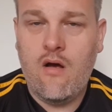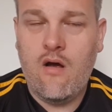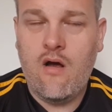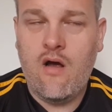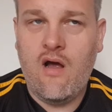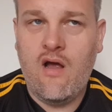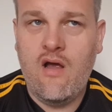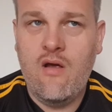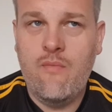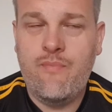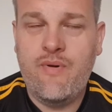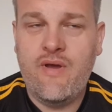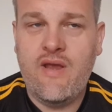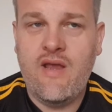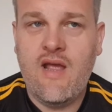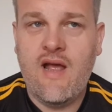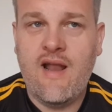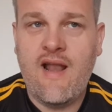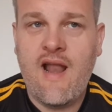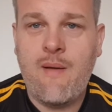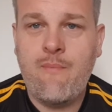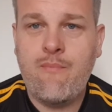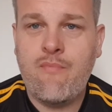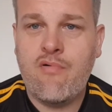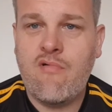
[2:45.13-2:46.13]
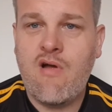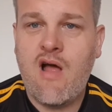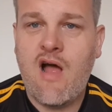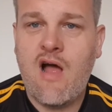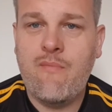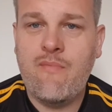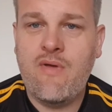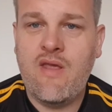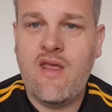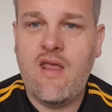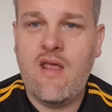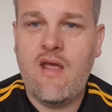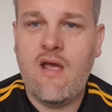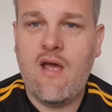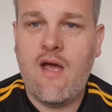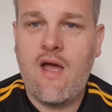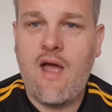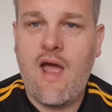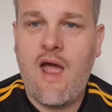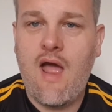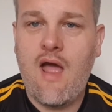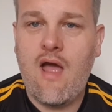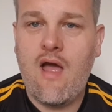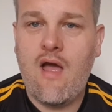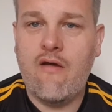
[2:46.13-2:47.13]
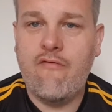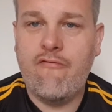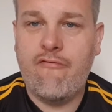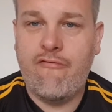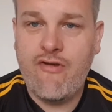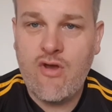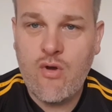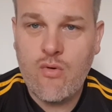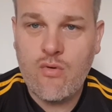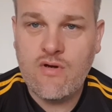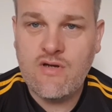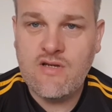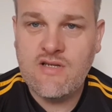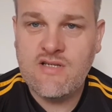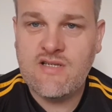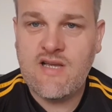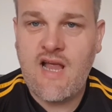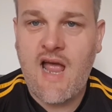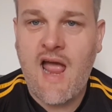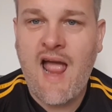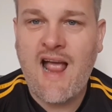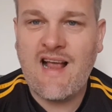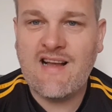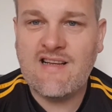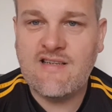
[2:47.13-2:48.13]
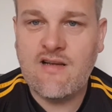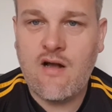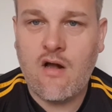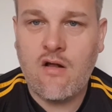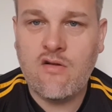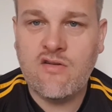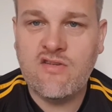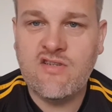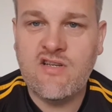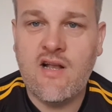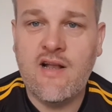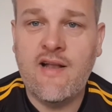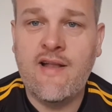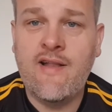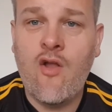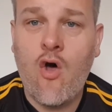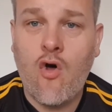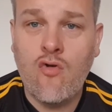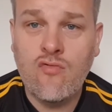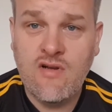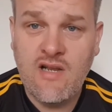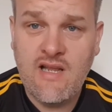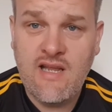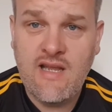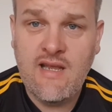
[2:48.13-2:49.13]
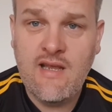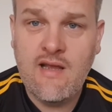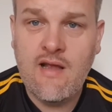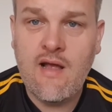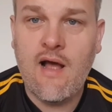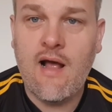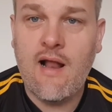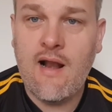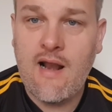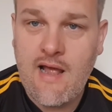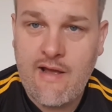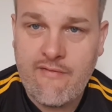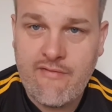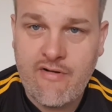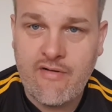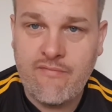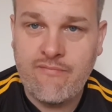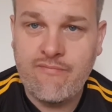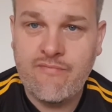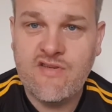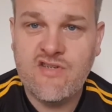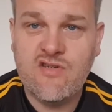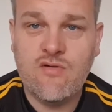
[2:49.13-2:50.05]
It'd be an Amber Army Viewers Exiles non-league 11.